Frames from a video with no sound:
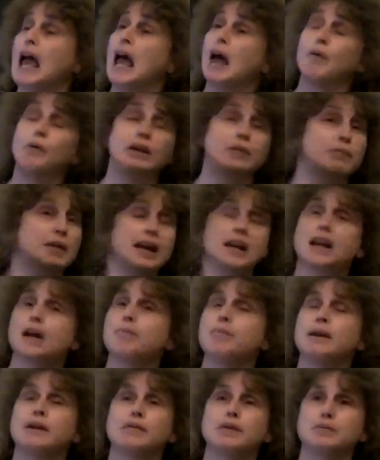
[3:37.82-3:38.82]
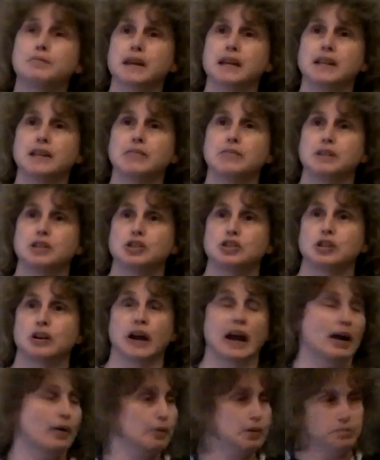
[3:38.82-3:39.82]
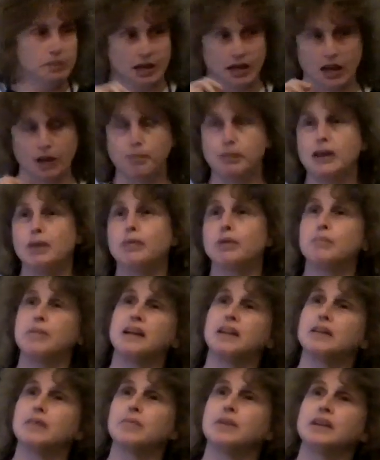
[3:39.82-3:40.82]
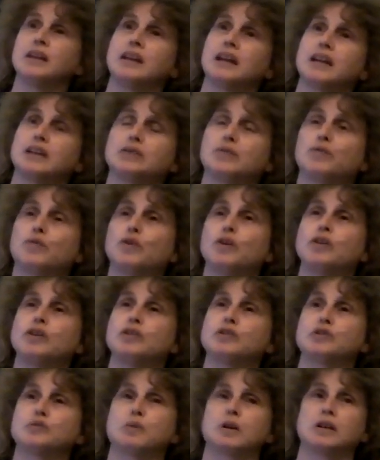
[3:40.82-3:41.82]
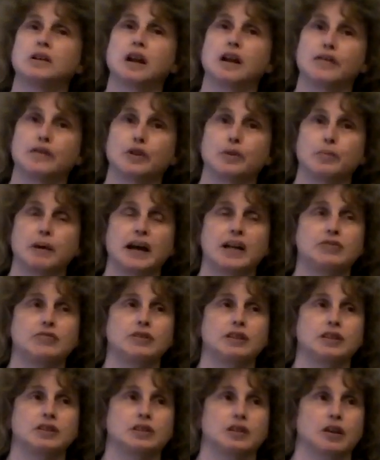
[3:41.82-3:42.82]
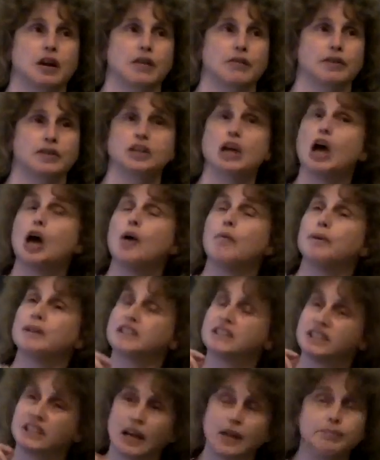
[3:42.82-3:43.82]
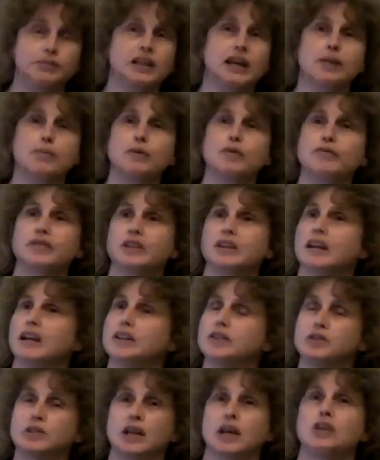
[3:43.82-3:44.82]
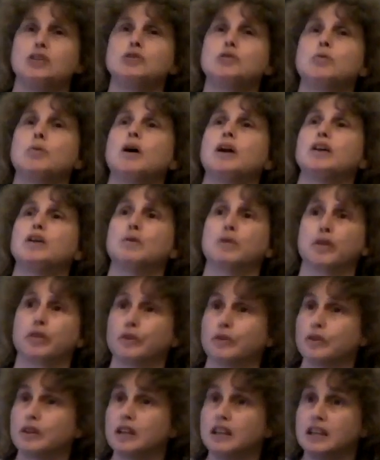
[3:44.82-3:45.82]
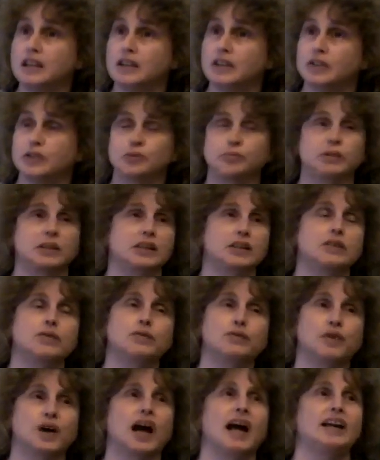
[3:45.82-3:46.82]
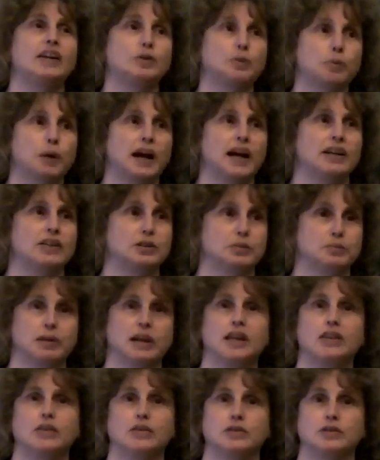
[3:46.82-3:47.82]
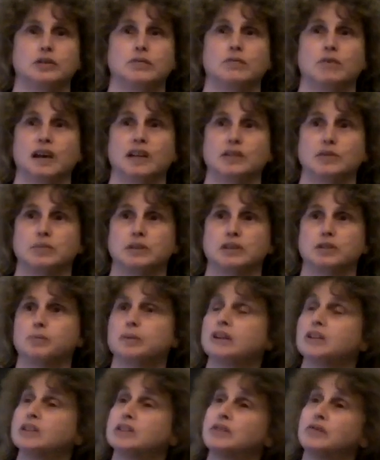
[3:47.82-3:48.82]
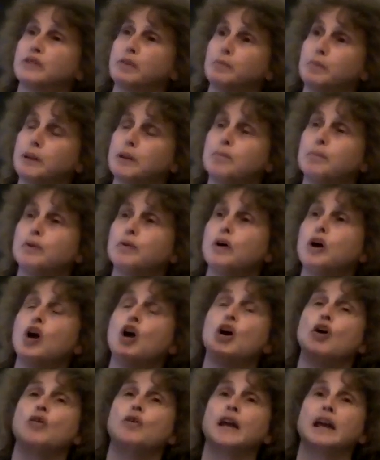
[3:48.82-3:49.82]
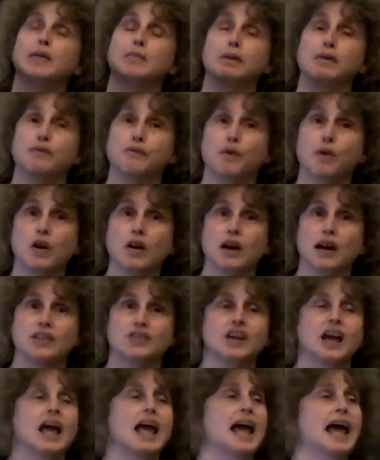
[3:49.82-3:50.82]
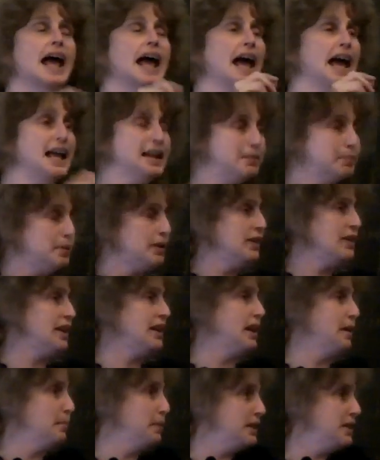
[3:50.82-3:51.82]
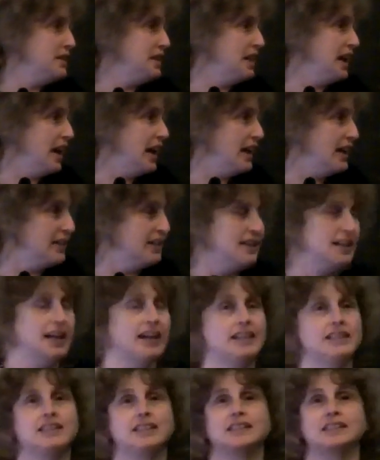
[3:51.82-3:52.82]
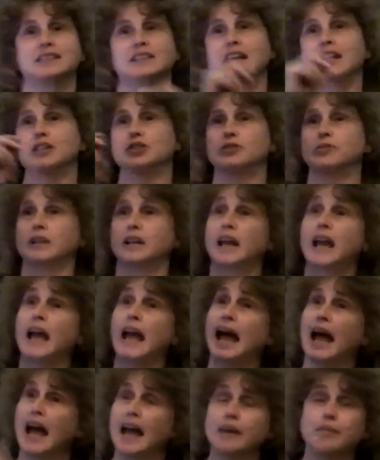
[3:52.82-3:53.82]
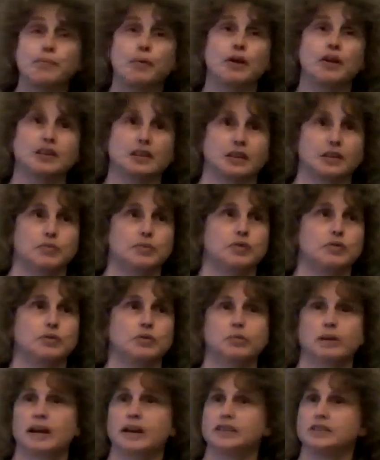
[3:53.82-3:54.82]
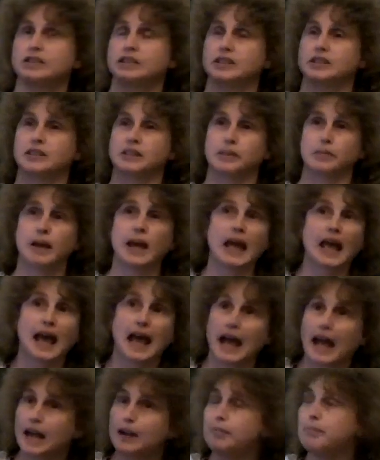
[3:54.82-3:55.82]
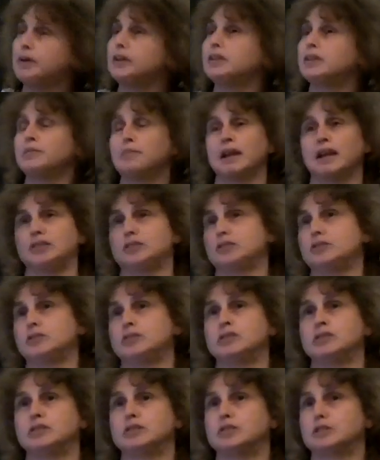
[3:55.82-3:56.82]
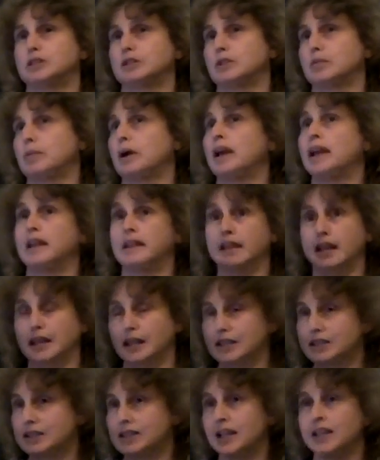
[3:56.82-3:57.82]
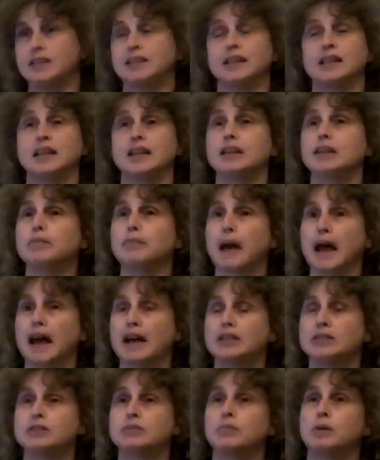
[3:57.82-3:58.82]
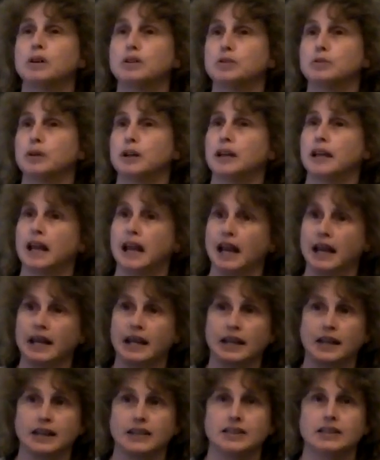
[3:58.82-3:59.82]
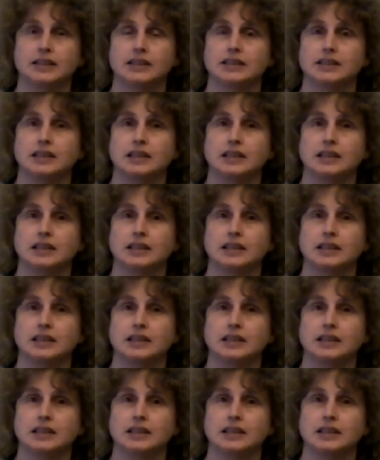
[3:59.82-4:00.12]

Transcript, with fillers: And we may not be able to make them this year, and we may not be able to make them in the next four years while Governor Patrick is in office. But sometime over the next 10, 20, or 30 years, we need to find a way to make those investments because if the people who came before us hadn't built the MBTA in the 19th century, hadn't bought the commuter rail system, hadn't built the Massachusetts Turnpike and then extended it past 128 and into the